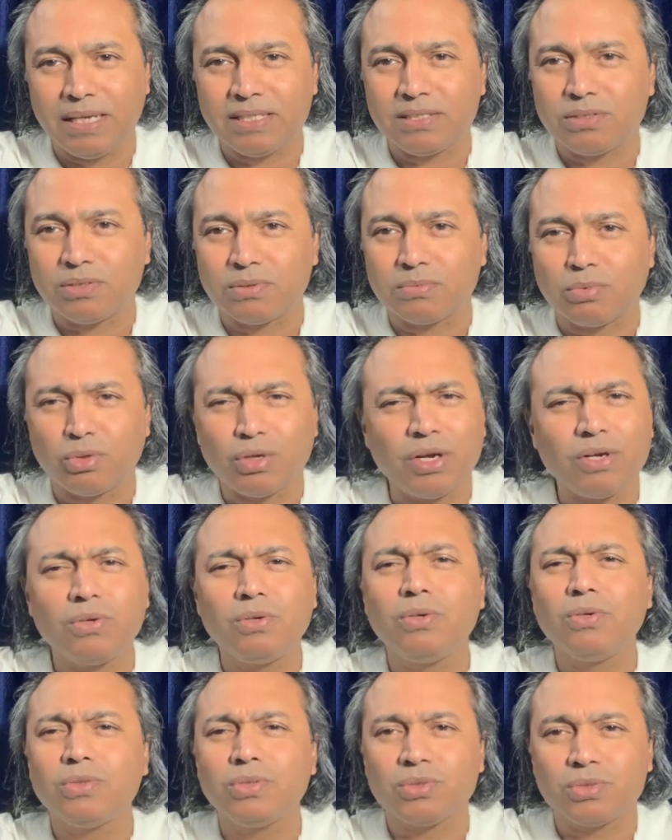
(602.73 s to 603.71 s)
place to smoke you have
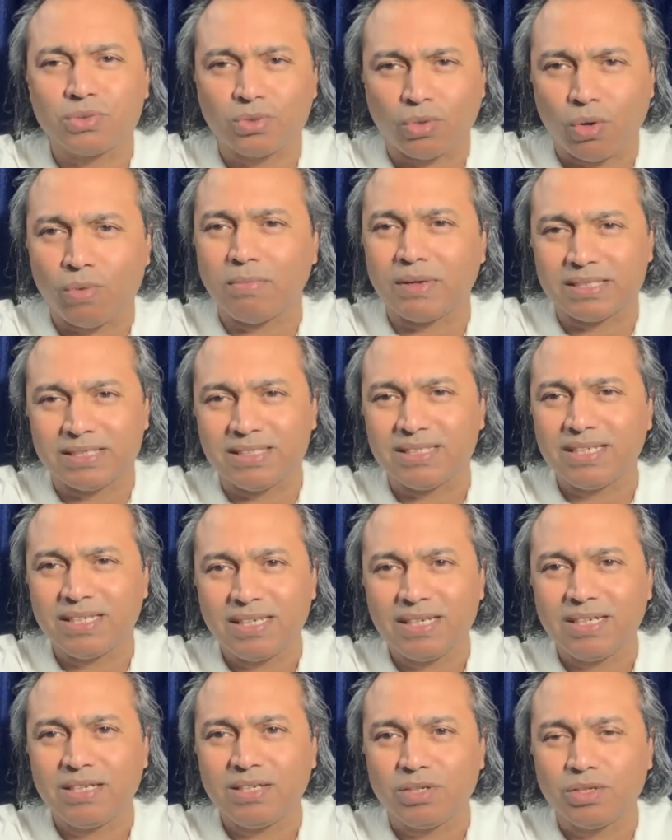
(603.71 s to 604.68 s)
to do so much
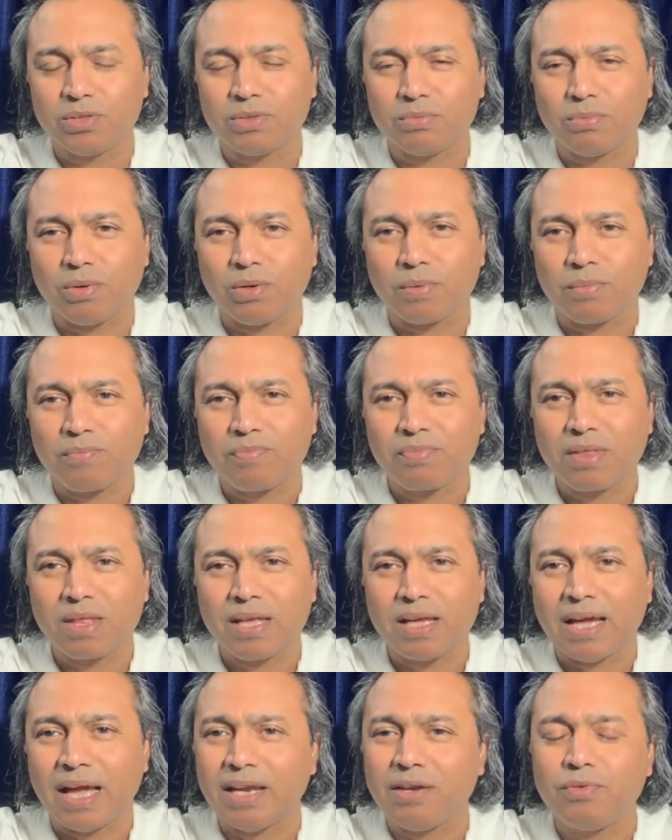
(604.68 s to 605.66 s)
to smoke
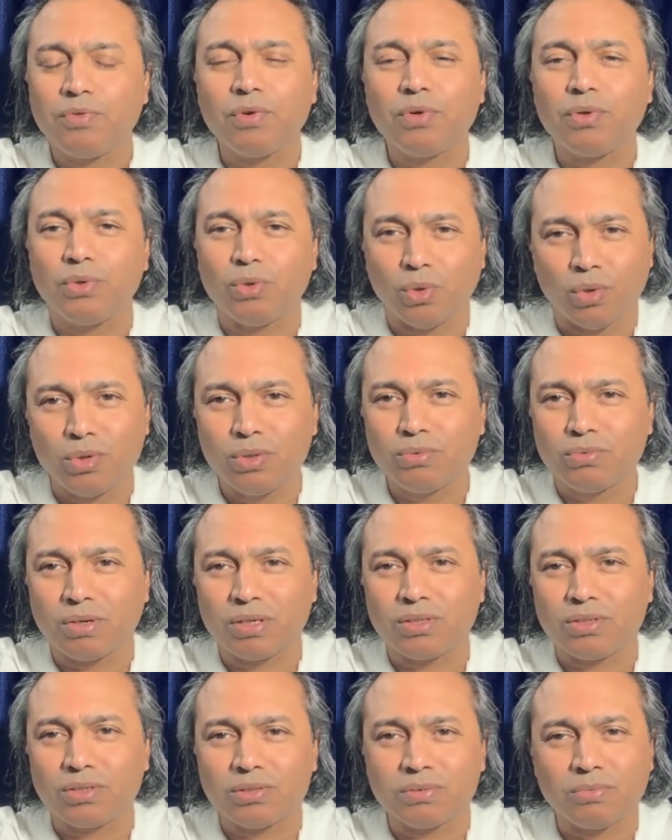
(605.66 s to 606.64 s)
and if you don't
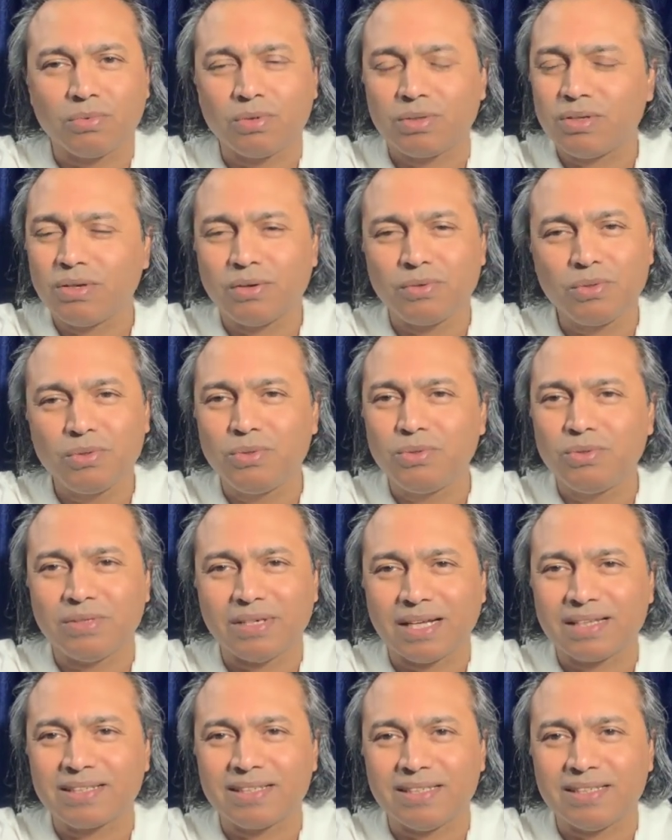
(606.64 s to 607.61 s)
want to smoke you have to do
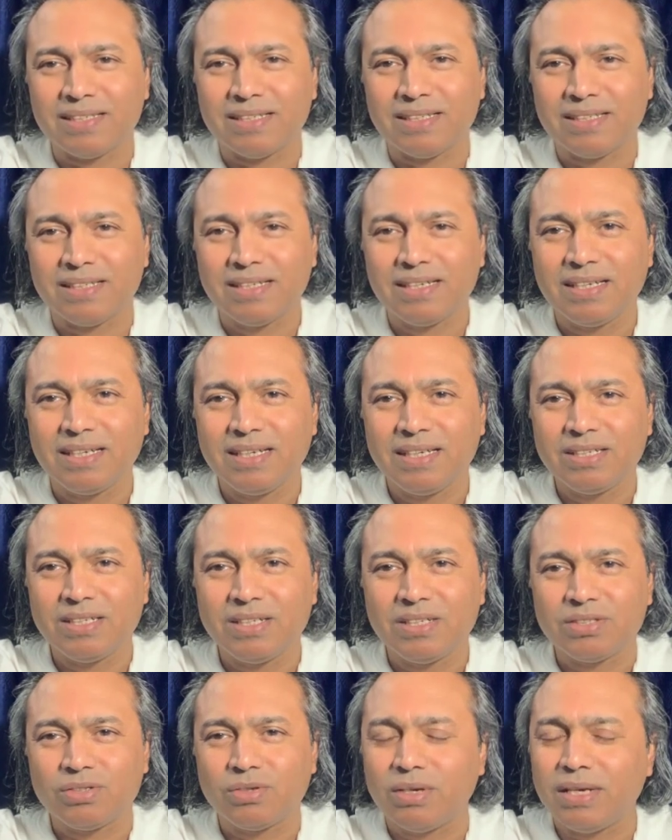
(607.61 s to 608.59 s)
nothing
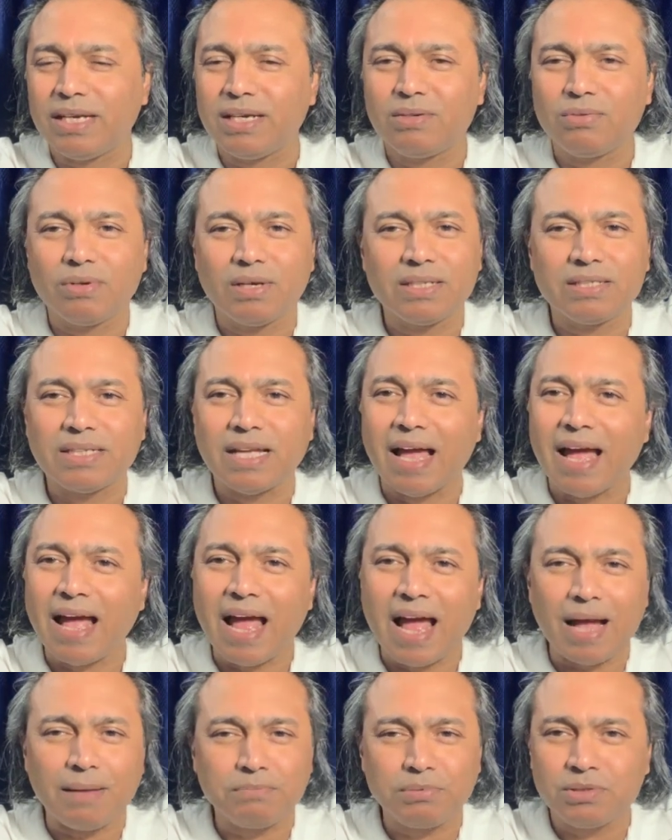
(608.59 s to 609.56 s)
so it was
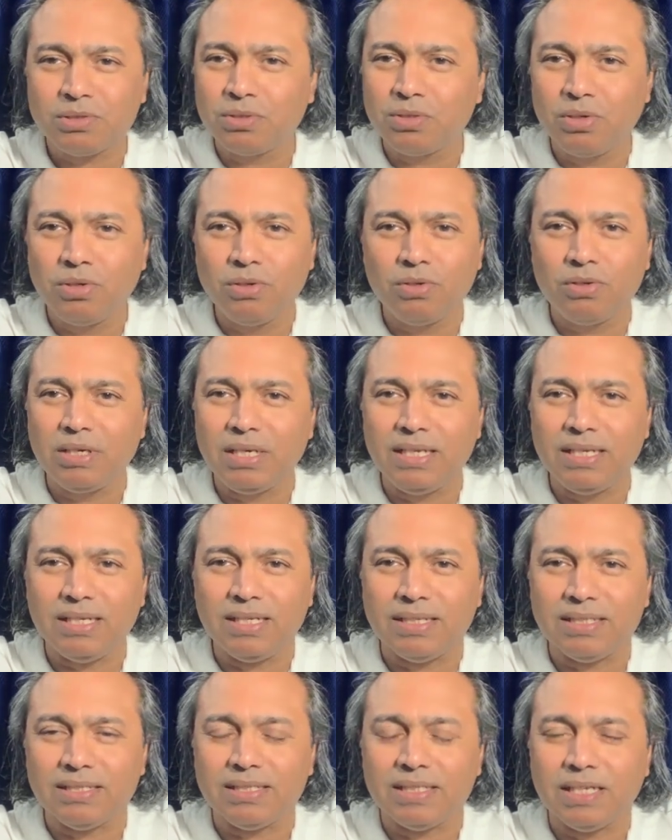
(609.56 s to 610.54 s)
absolutely
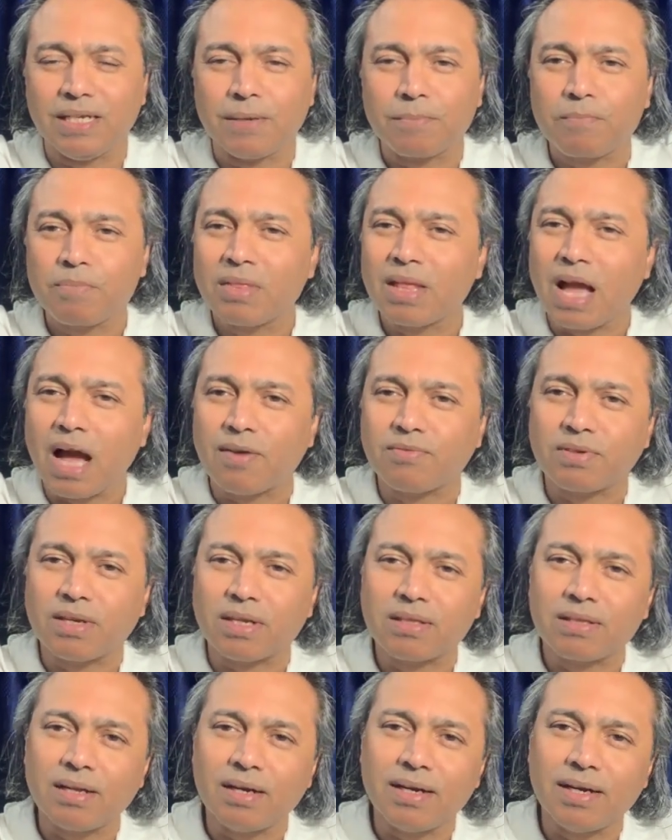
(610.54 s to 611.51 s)
easy after
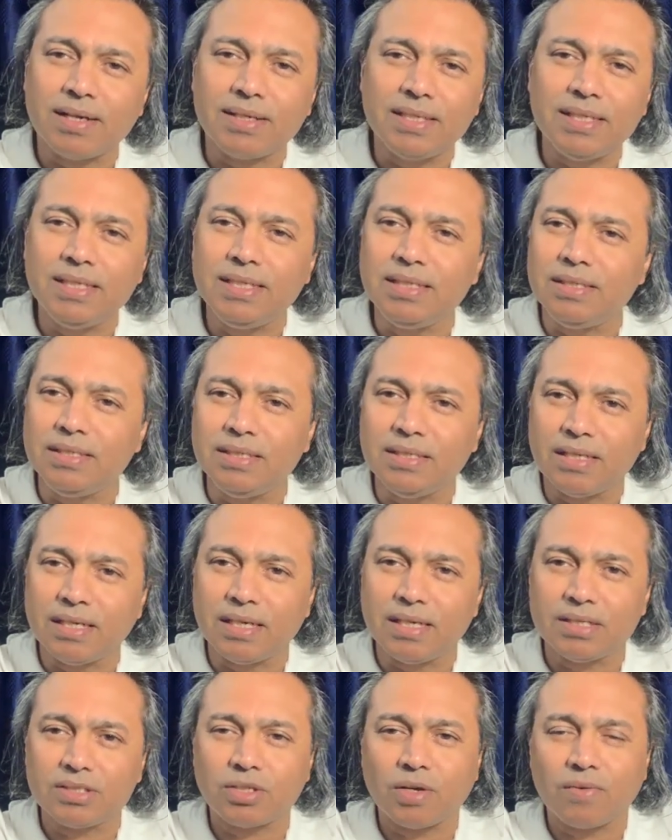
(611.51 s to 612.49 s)
13
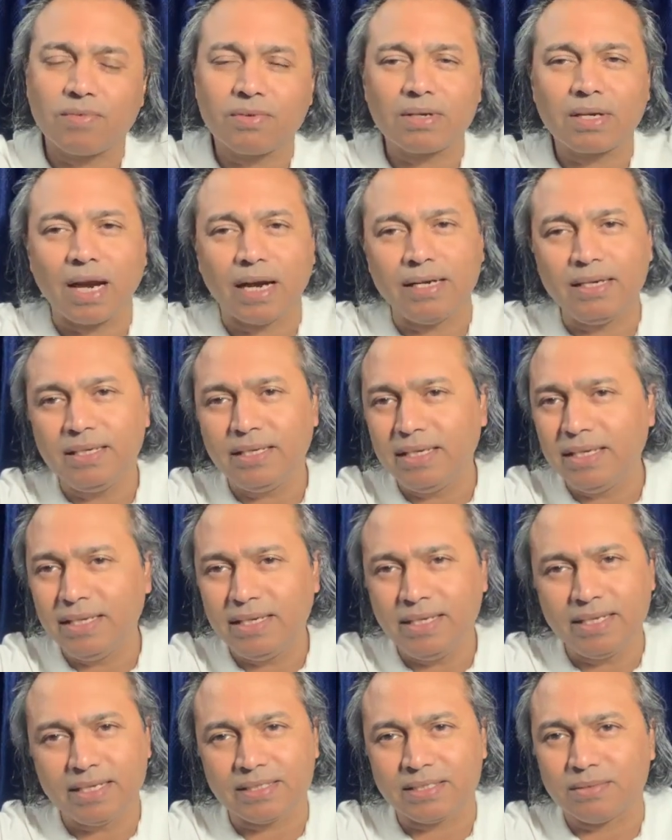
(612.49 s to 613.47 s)
years of
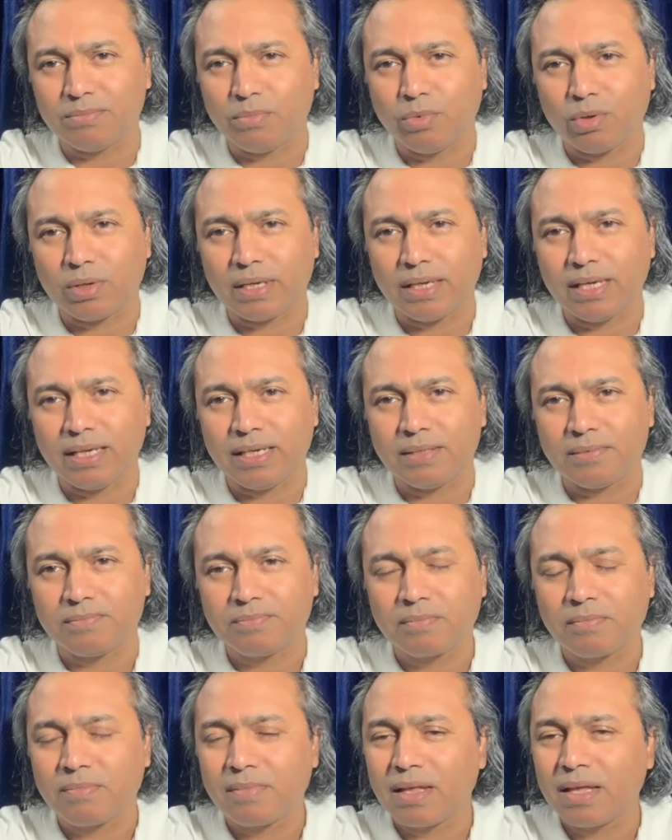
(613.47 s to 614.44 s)
continuous smoking
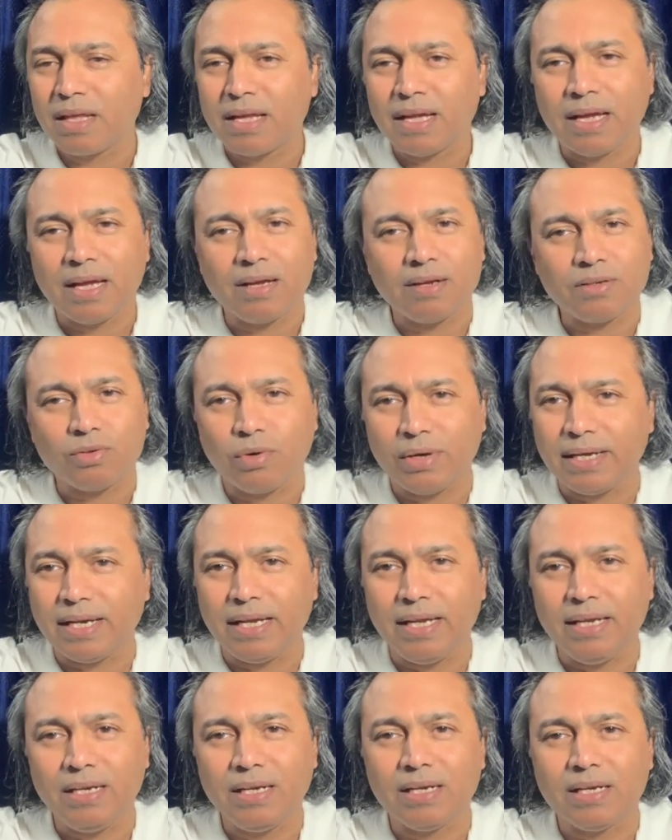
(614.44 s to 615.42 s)

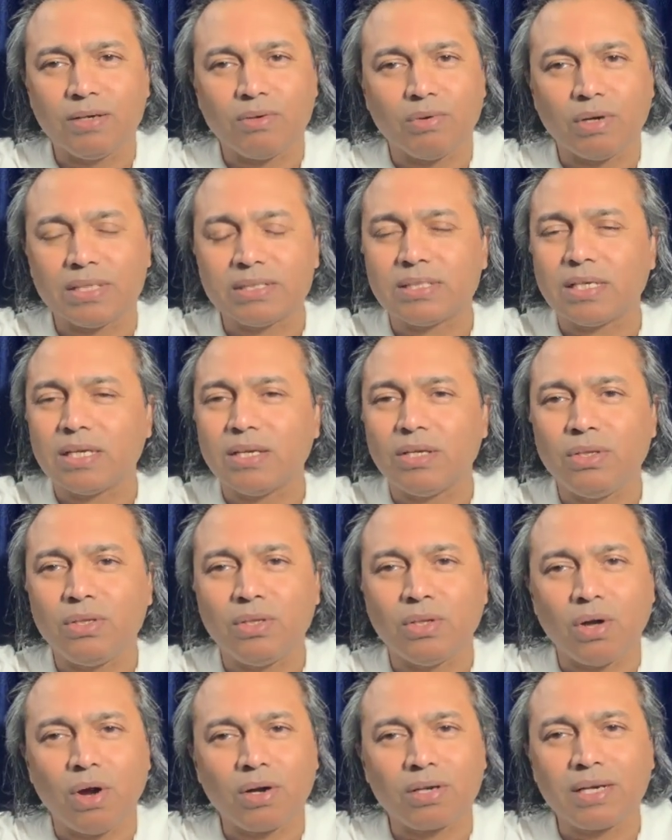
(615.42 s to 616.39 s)
quitting was
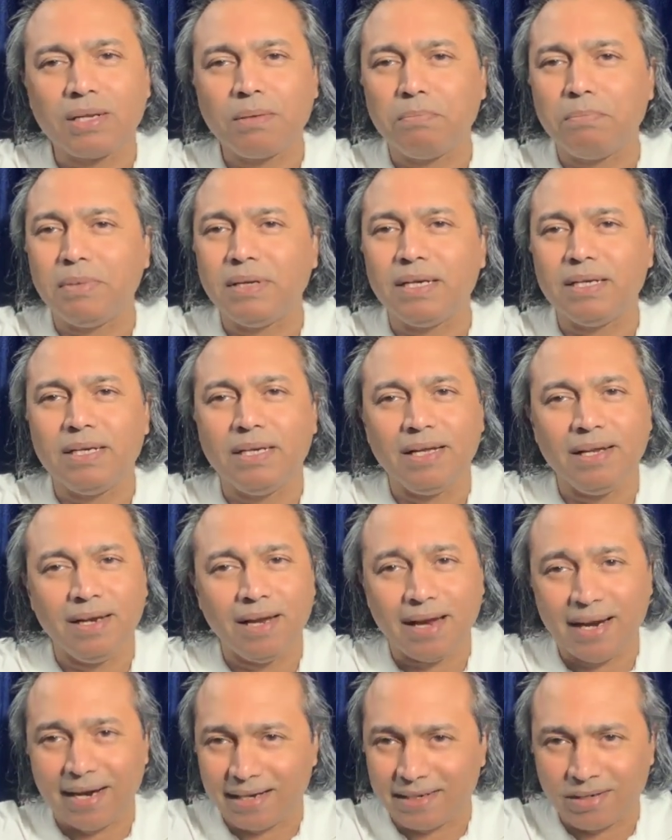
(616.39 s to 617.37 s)
not a big deal
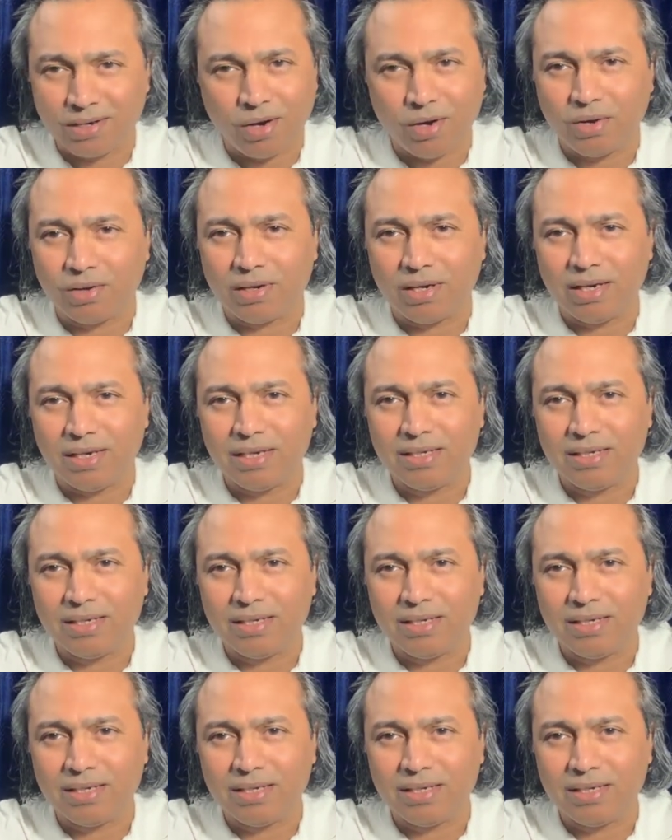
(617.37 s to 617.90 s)
at all